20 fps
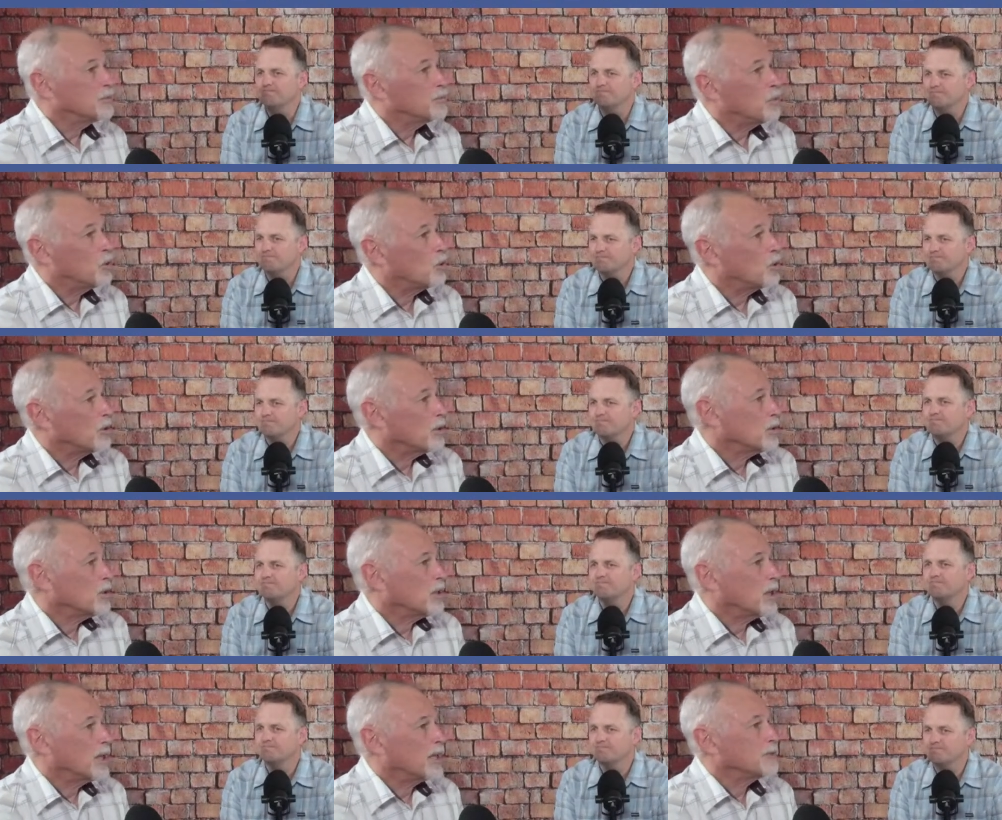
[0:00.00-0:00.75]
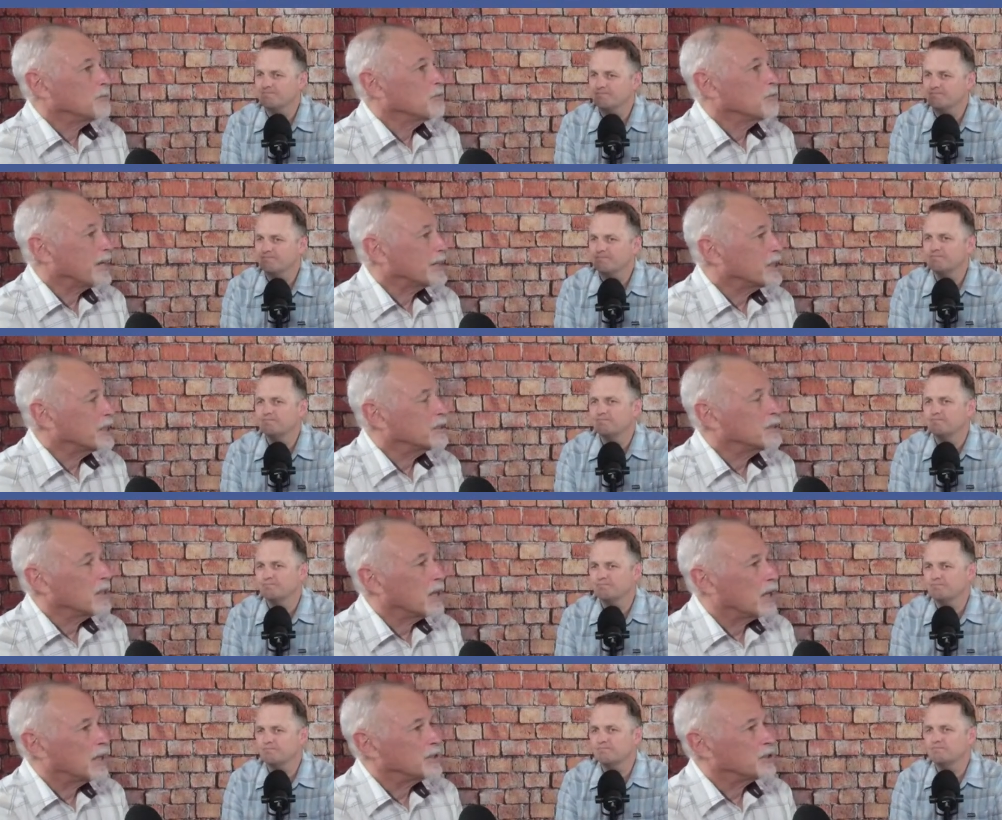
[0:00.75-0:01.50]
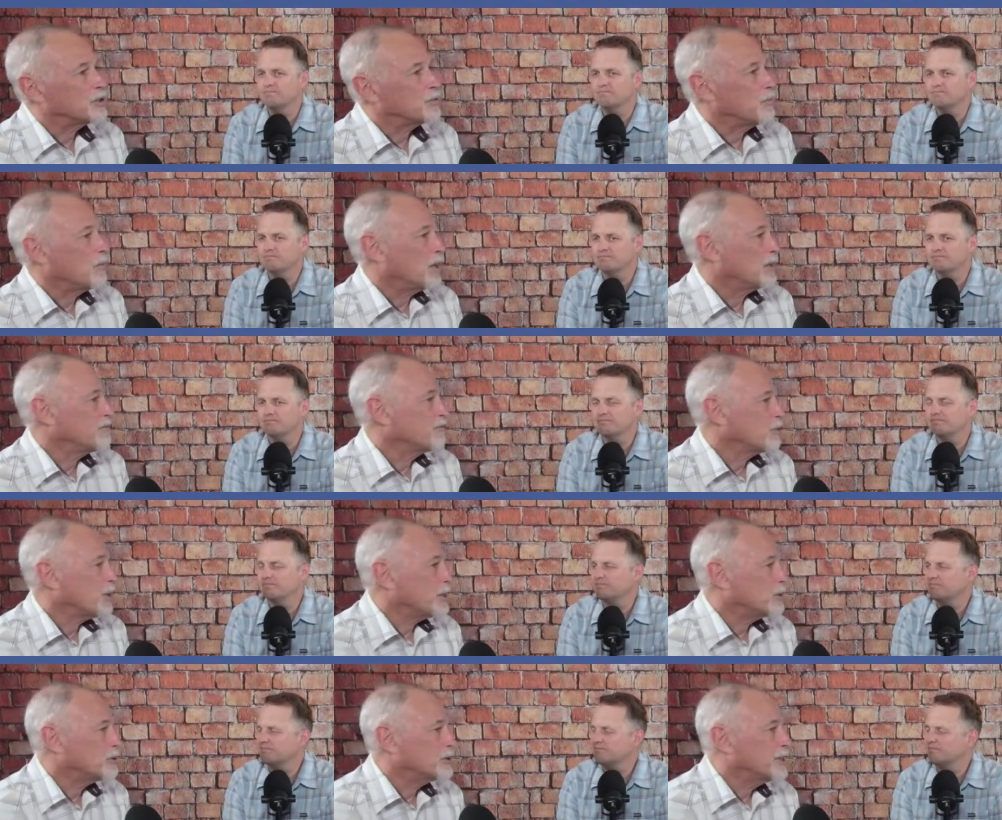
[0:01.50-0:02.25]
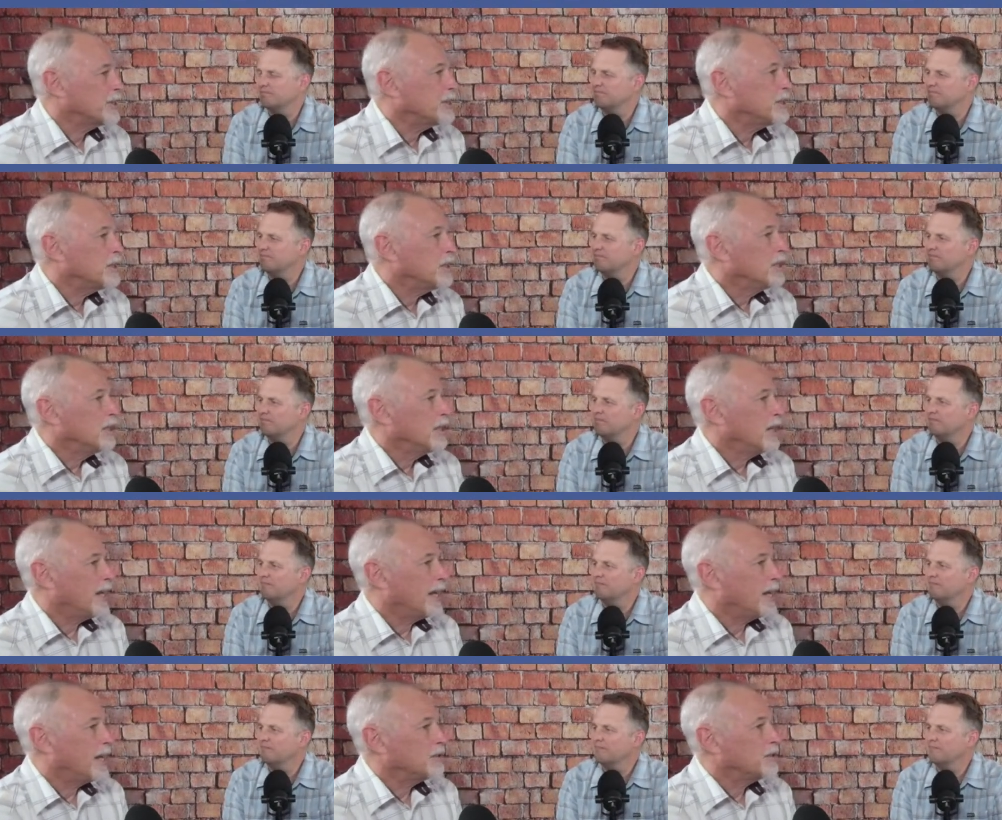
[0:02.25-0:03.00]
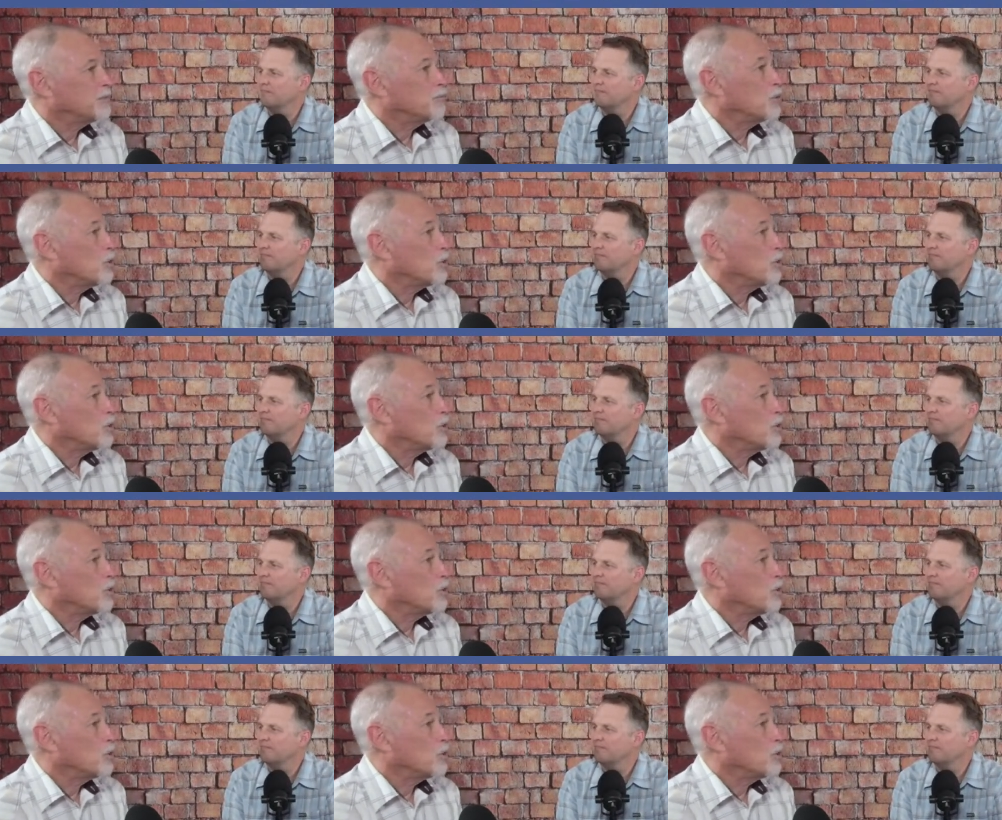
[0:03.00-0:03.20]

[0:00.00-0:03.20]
Speaker 1: the more I hmm. recognize my frailty, hmm. and the